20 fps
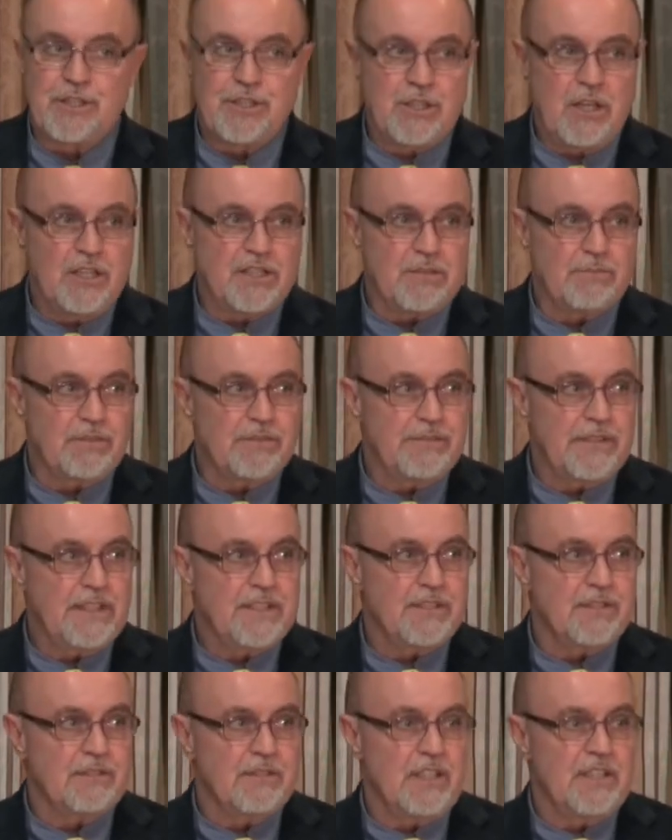John's a
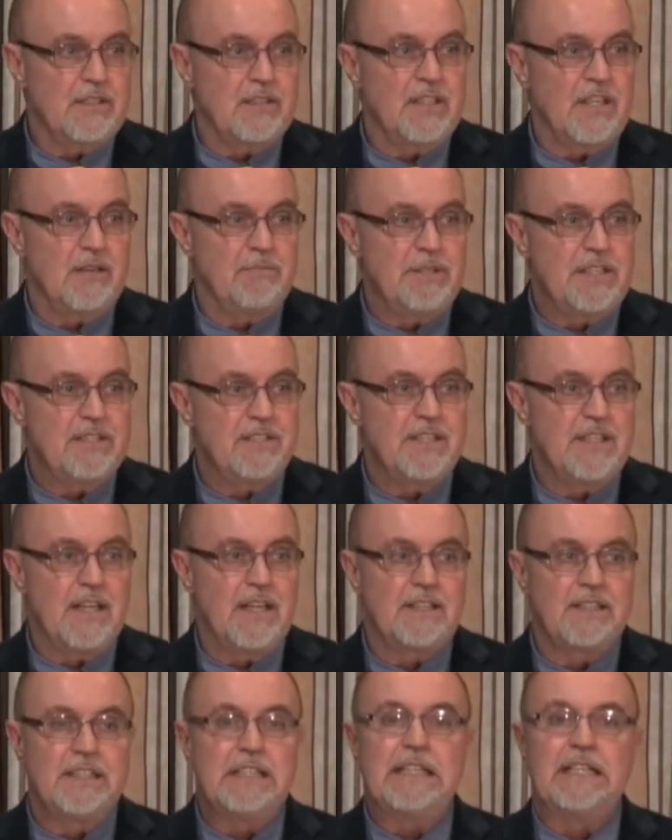professor at
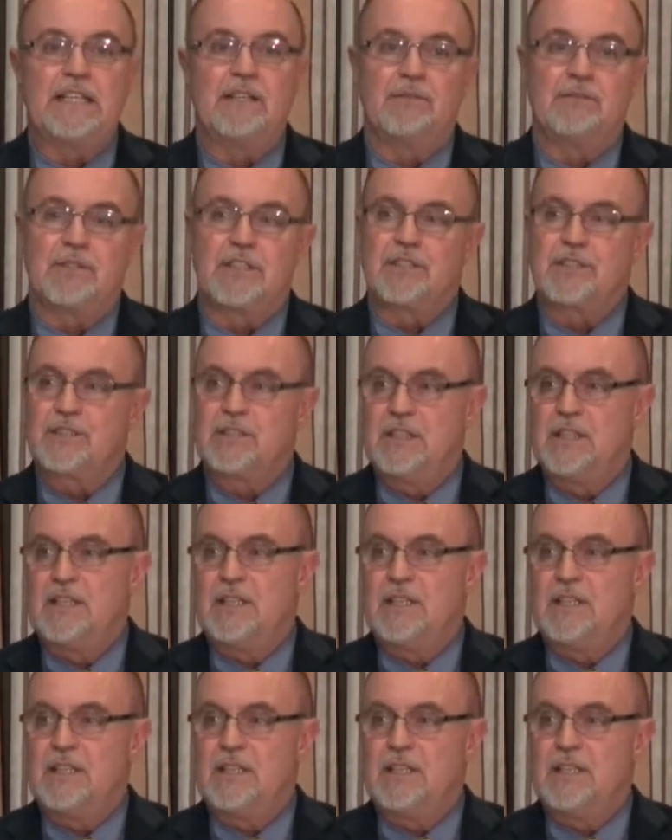BCIT, which